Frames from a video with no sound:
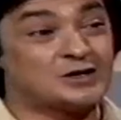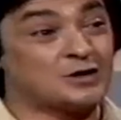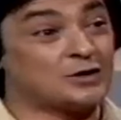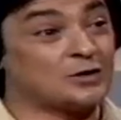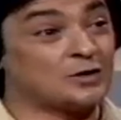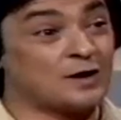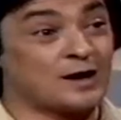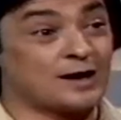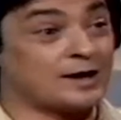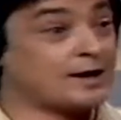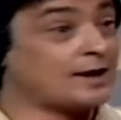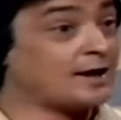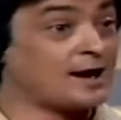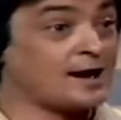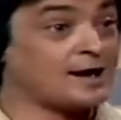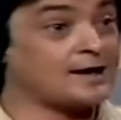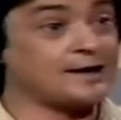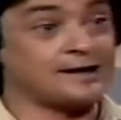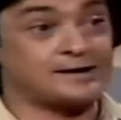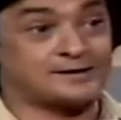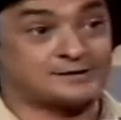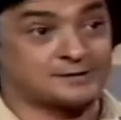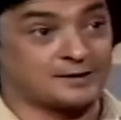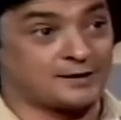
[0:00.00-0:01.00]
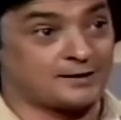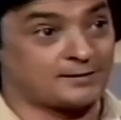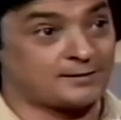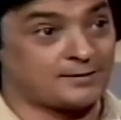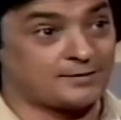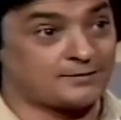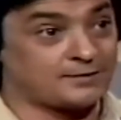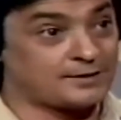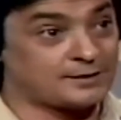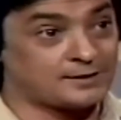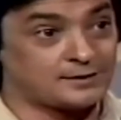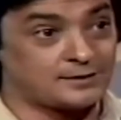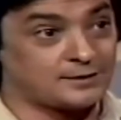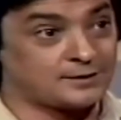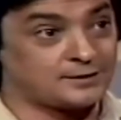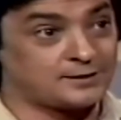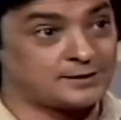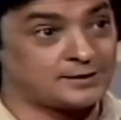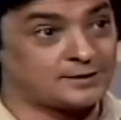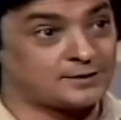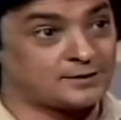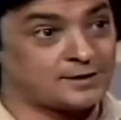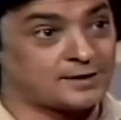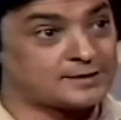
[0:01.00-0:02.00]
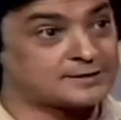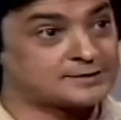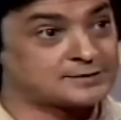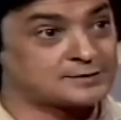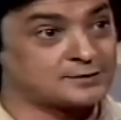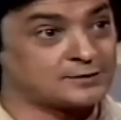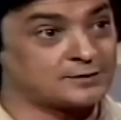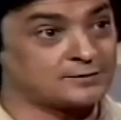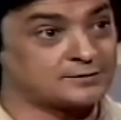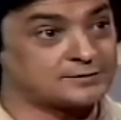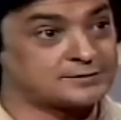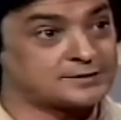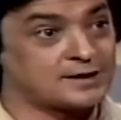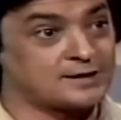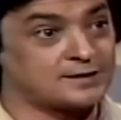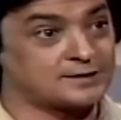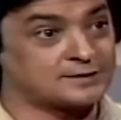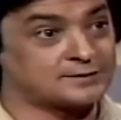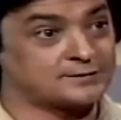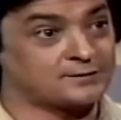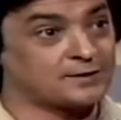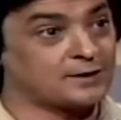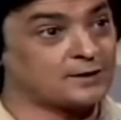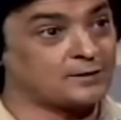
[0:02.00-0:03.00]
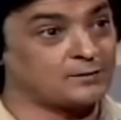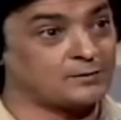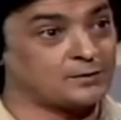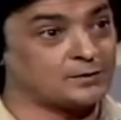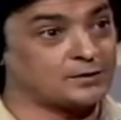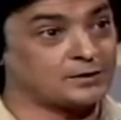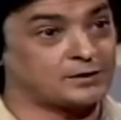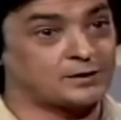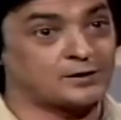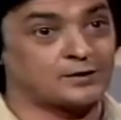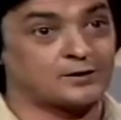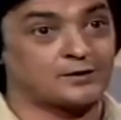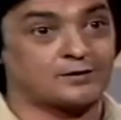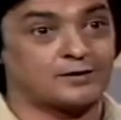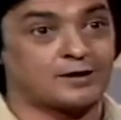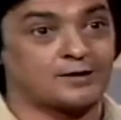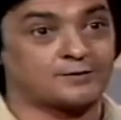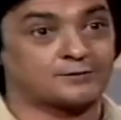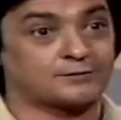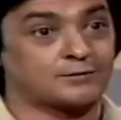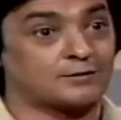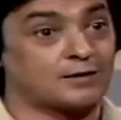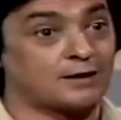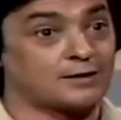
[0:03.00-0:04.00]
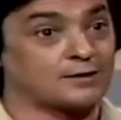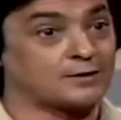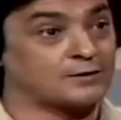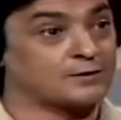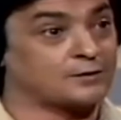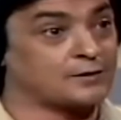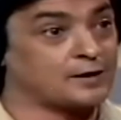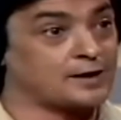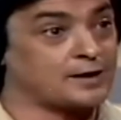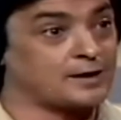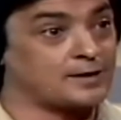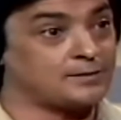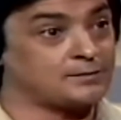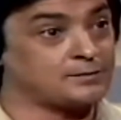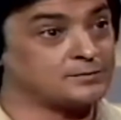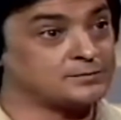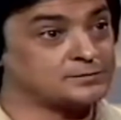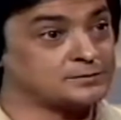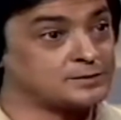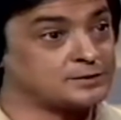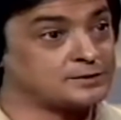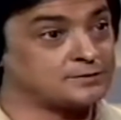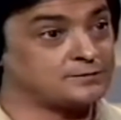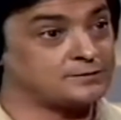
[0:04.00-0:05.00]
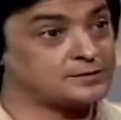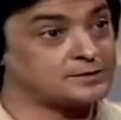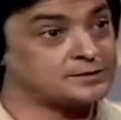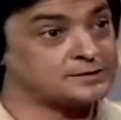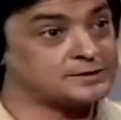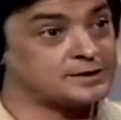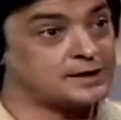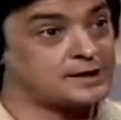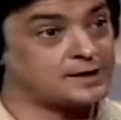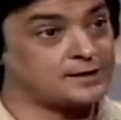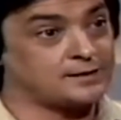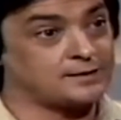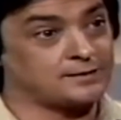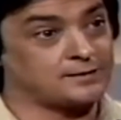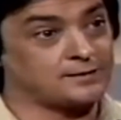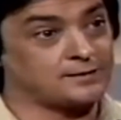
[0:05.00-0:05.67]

Did you at any time have any idea that sort of sales figure would occur after only three albums when you first